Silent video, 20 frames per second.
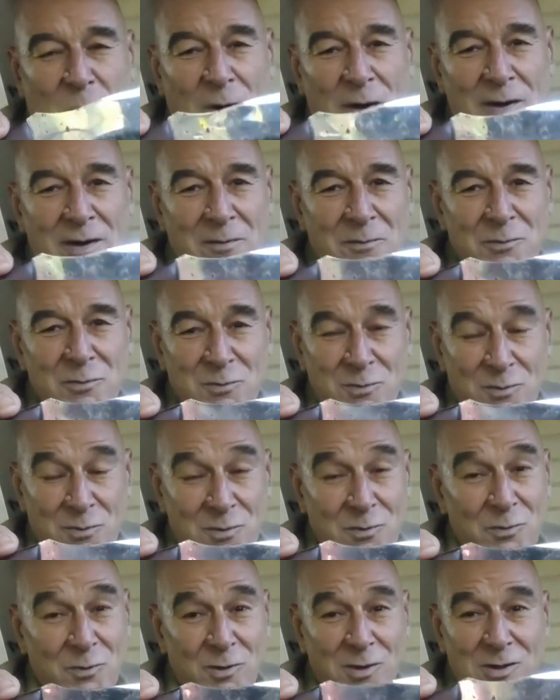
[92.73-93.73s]
one. It
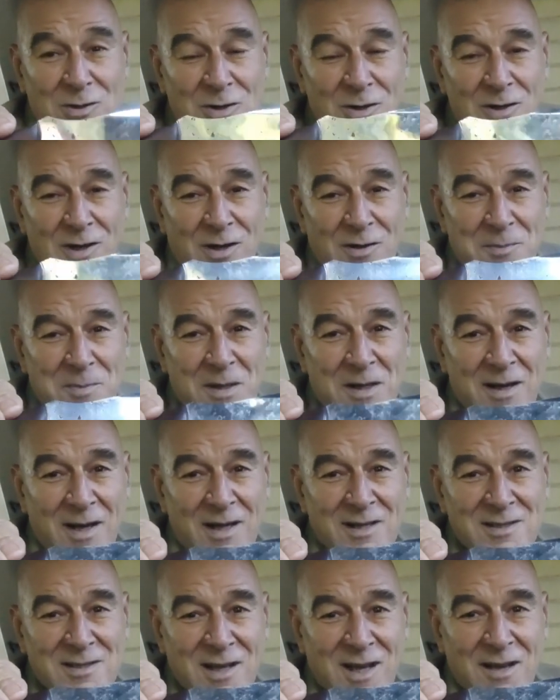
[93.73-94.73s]
really turned out to be a
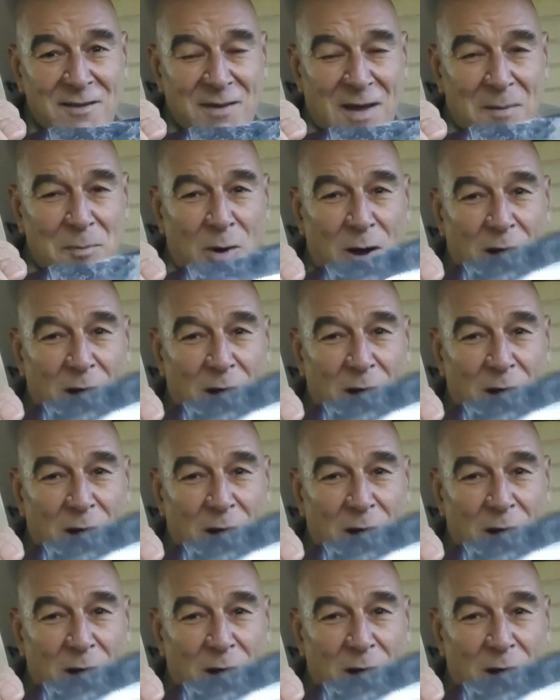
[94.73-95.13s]
nice knife. I